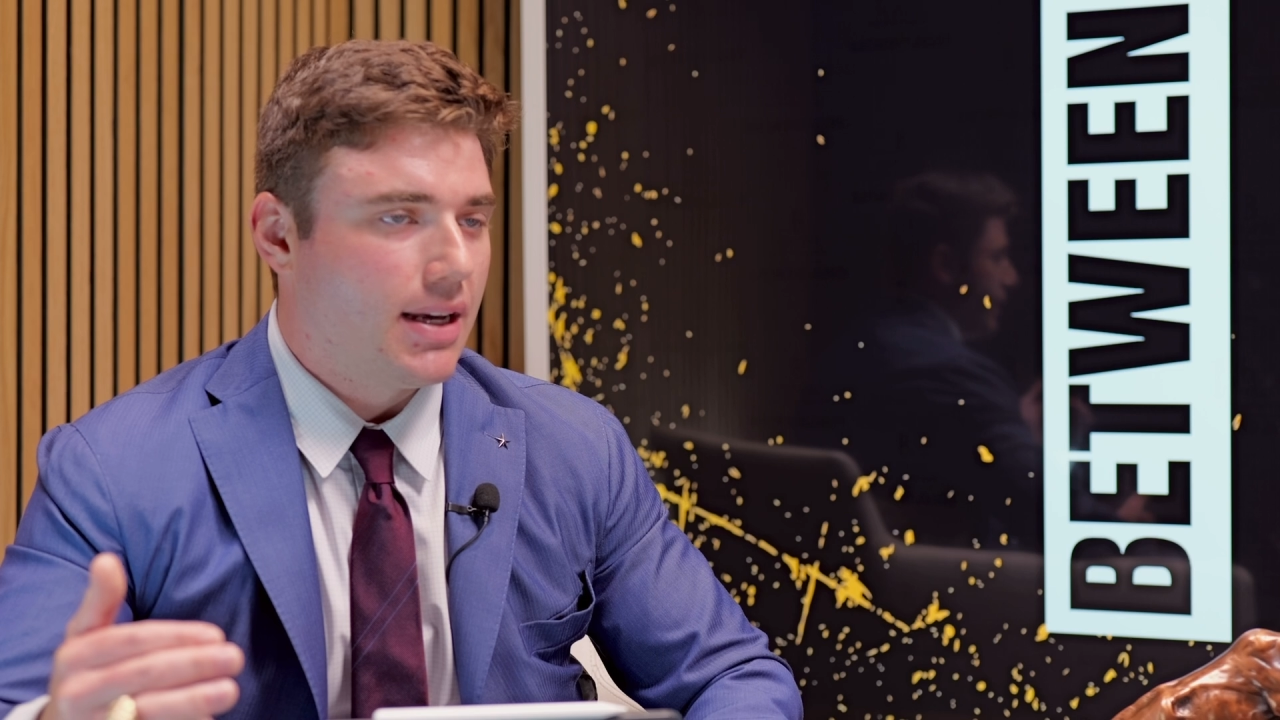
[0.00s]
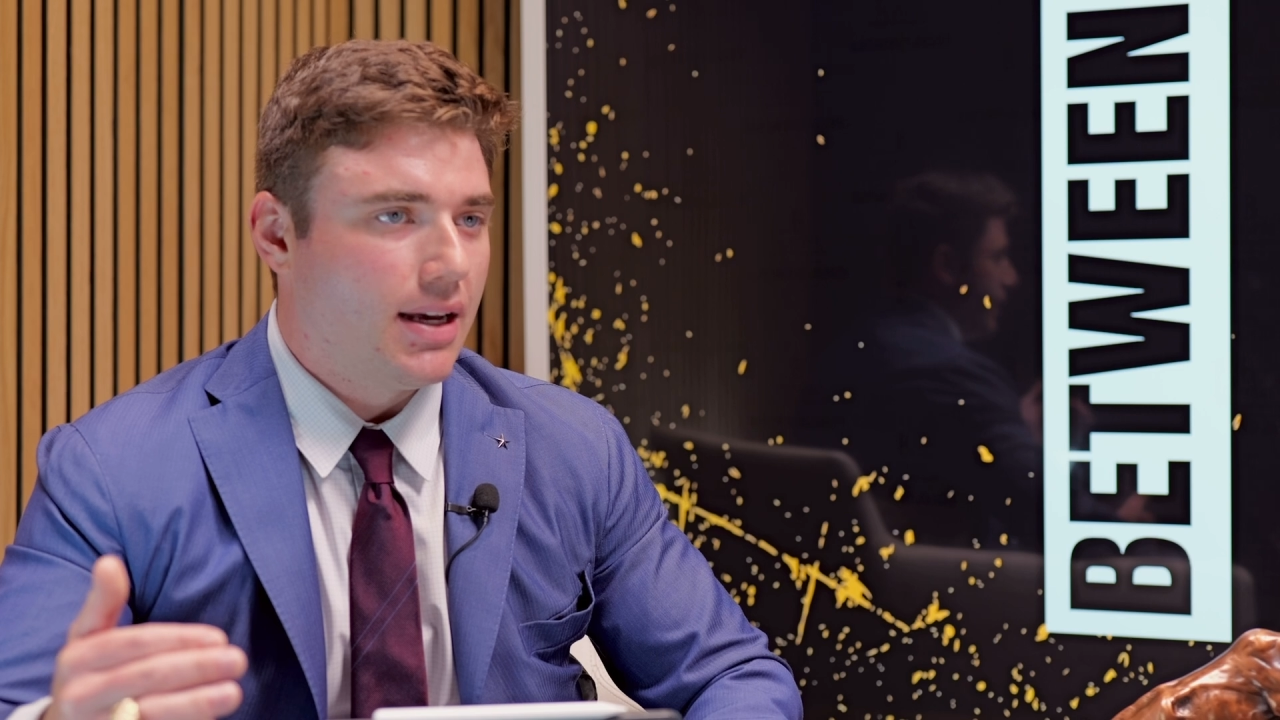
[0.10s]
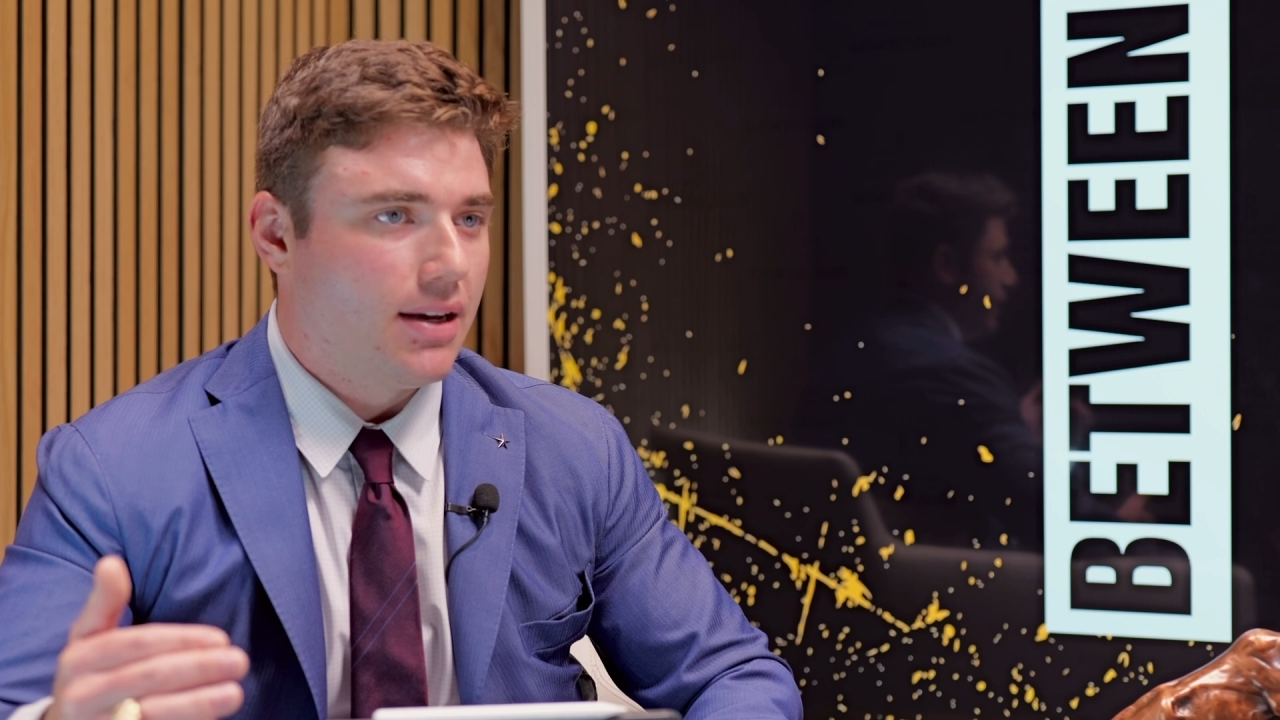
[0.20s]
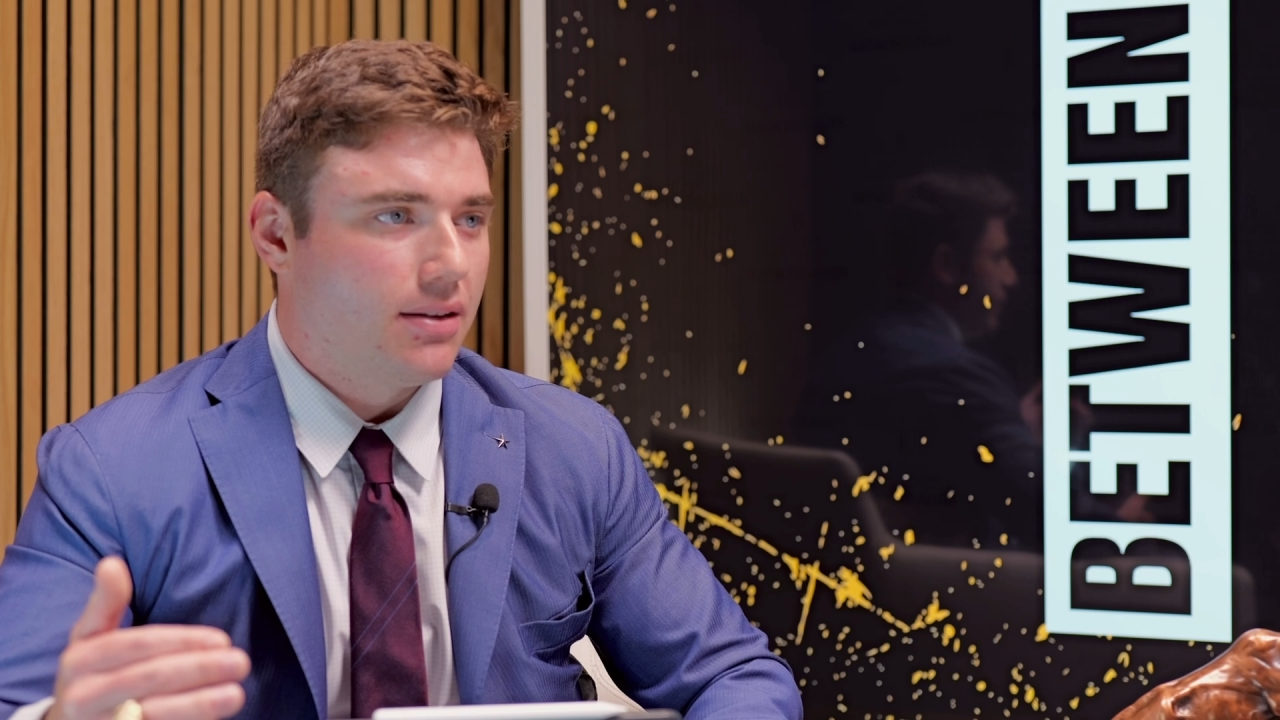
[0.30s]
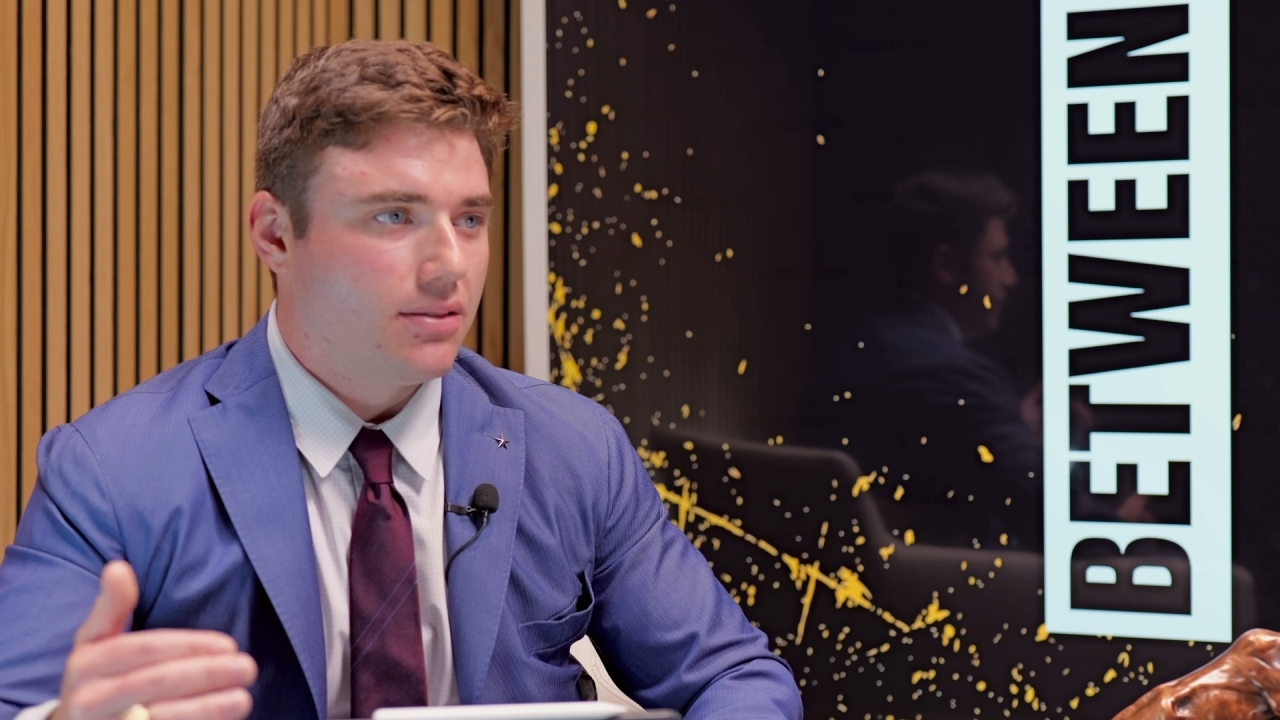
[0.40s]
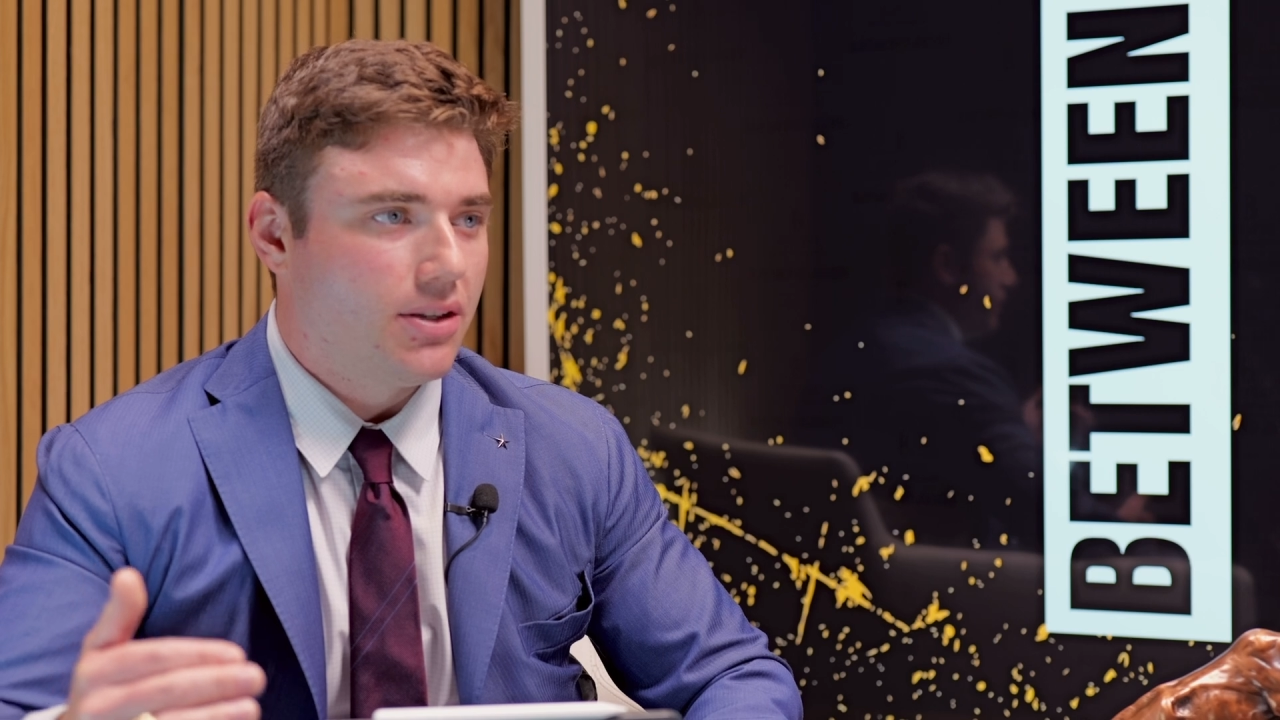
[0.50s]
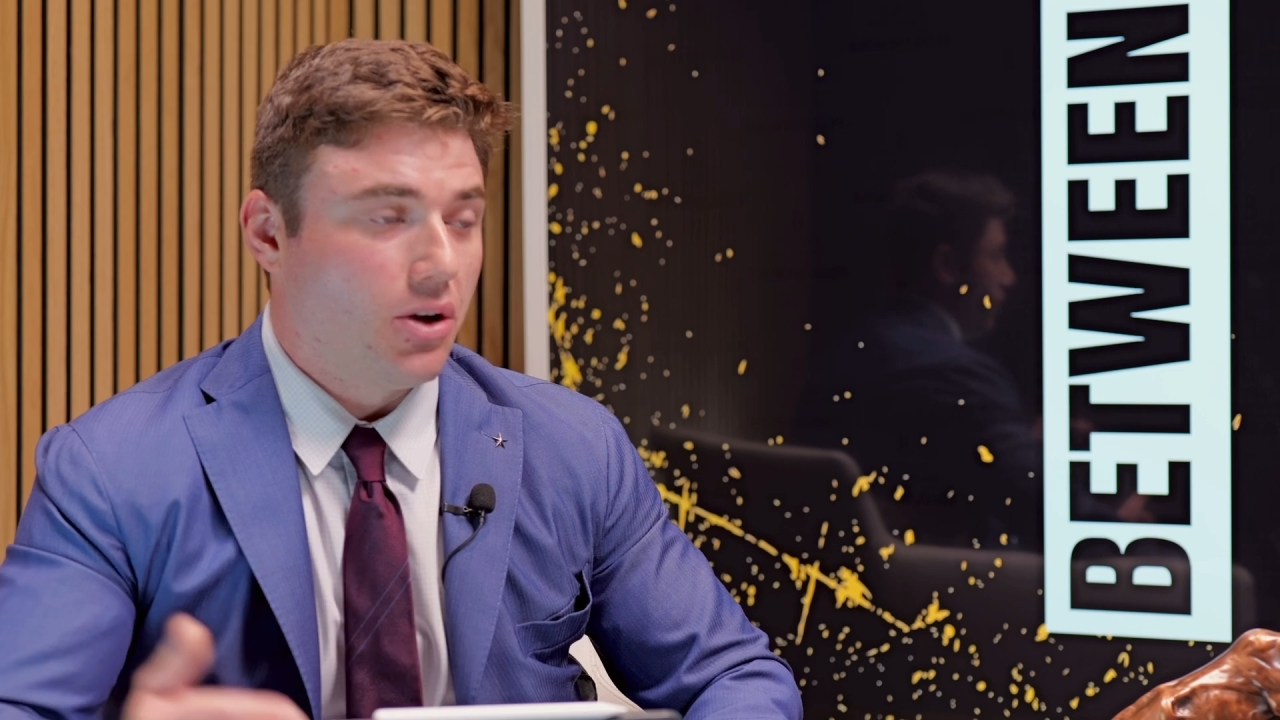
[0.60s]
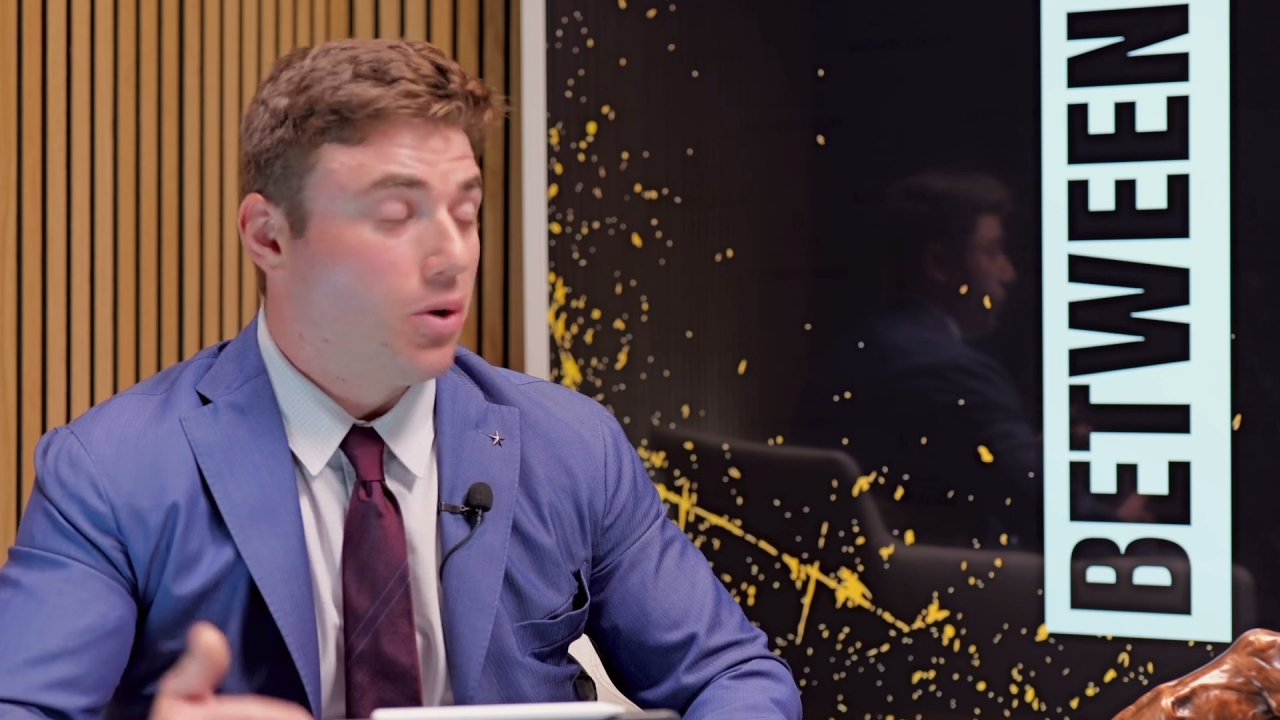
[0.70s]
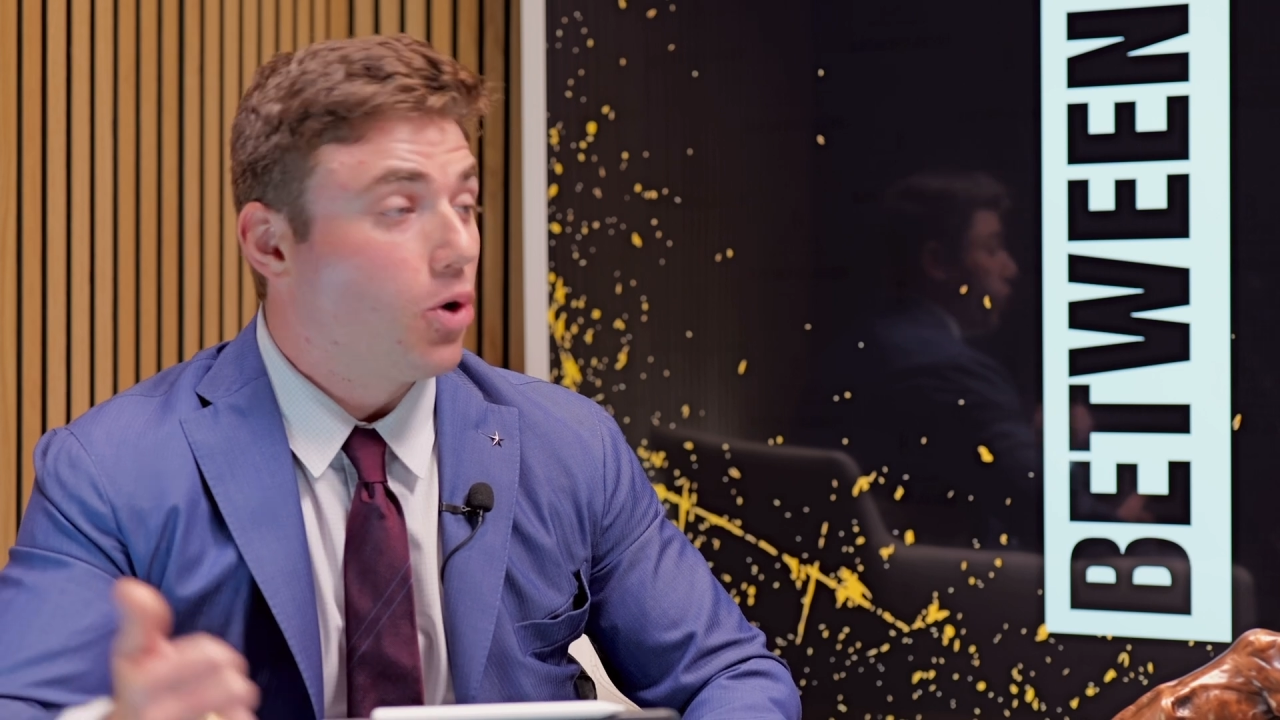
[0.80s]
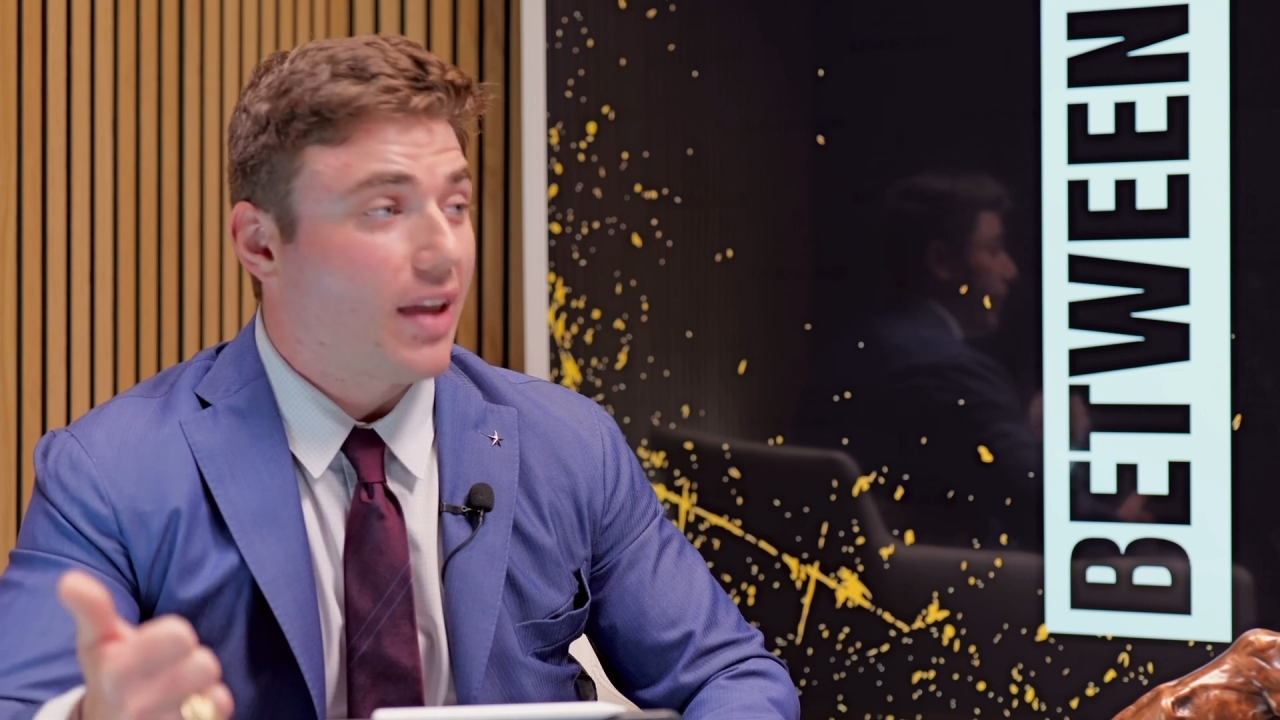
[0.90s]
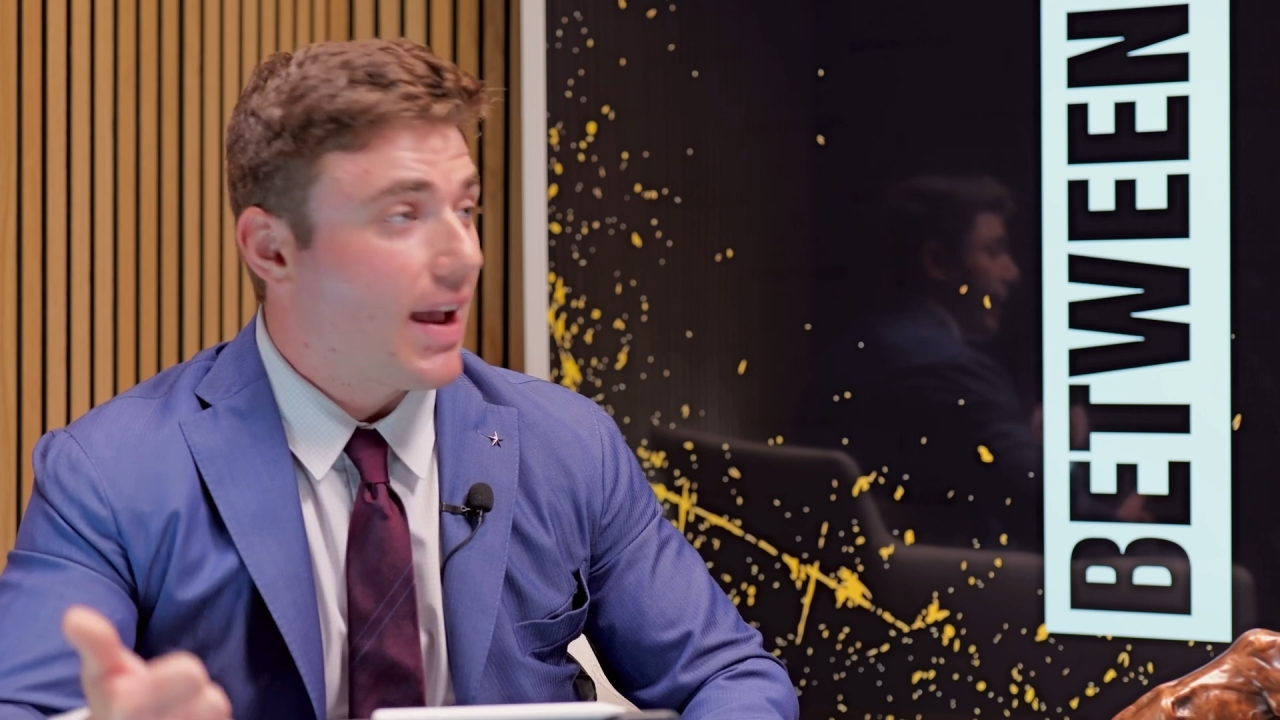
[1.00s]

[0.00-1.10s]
No